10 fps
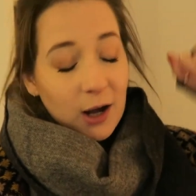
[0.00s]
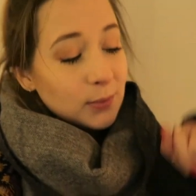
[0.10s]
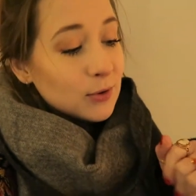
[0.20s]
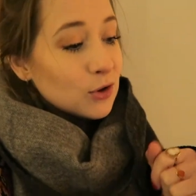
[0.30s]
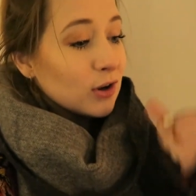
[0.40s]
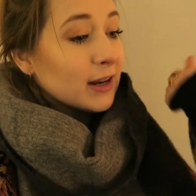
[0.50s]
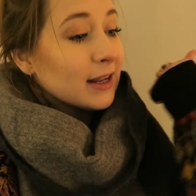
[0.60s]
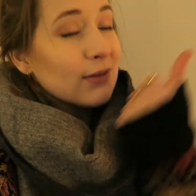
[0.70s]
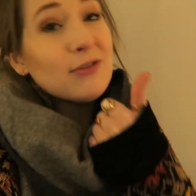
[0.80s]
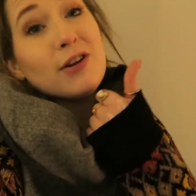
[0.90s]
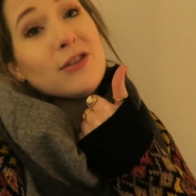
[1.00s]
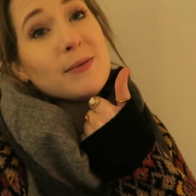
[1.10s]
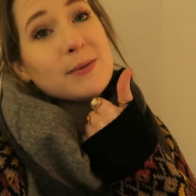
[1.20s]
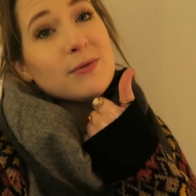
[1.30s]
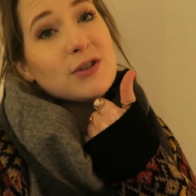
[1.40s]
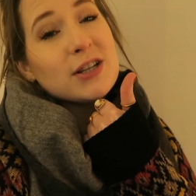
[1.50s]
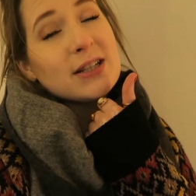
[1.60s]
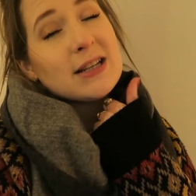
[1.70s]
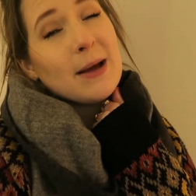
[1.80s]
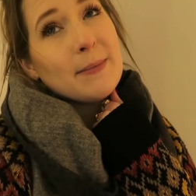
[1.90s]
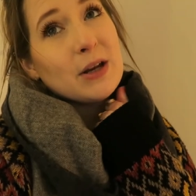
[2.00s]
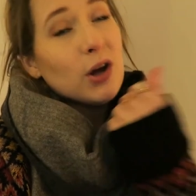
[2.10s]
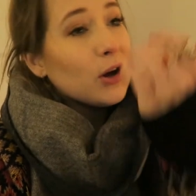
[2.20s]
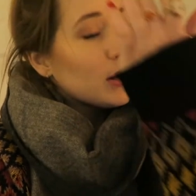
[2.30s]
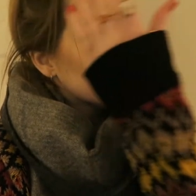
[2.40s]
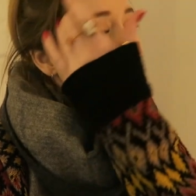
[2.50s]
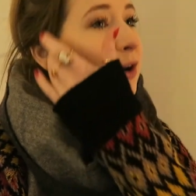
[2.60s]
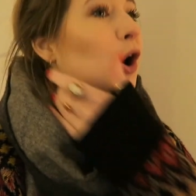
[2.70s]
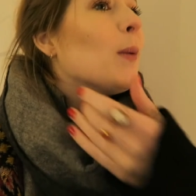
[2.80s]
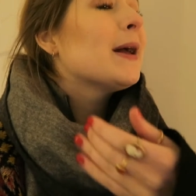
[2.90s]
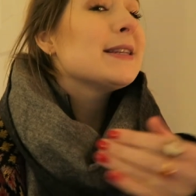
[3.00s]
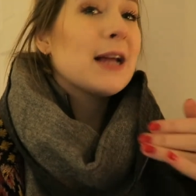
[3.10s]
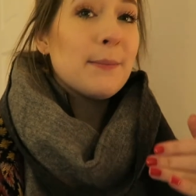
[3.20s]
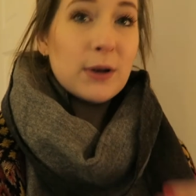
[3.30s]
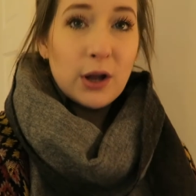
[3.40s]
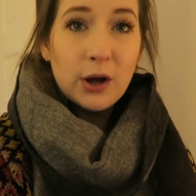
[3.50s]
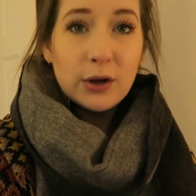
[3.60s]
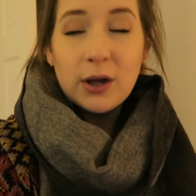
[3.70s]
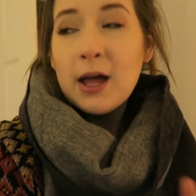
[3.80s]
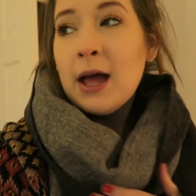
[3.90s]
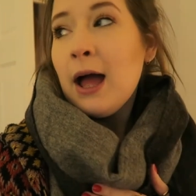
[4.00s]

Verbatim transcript: I hope you enjoyed it. Give me a thumbs up if you did to let me know. Leave me a comment down below.